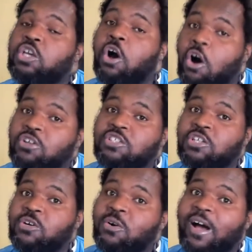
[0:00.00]

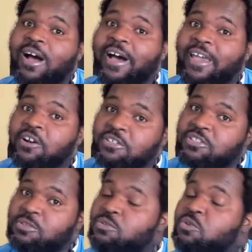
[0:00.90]
Also, I
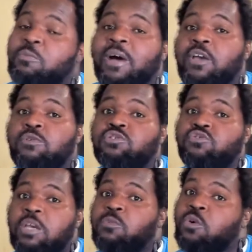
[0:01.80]
also do my own
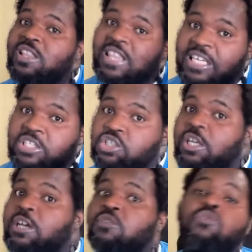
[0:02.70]
stream on this
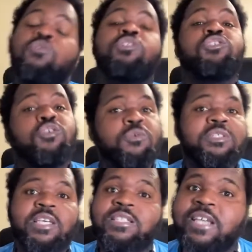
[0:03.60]
channel on
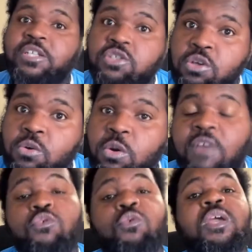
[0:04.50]
Tuesdays at 2
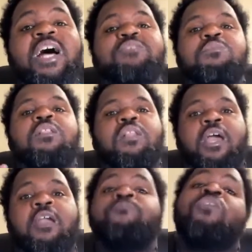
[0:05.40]
if you guys would
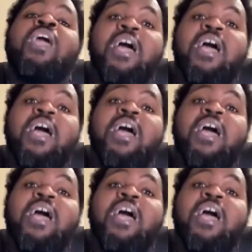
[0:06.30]
like.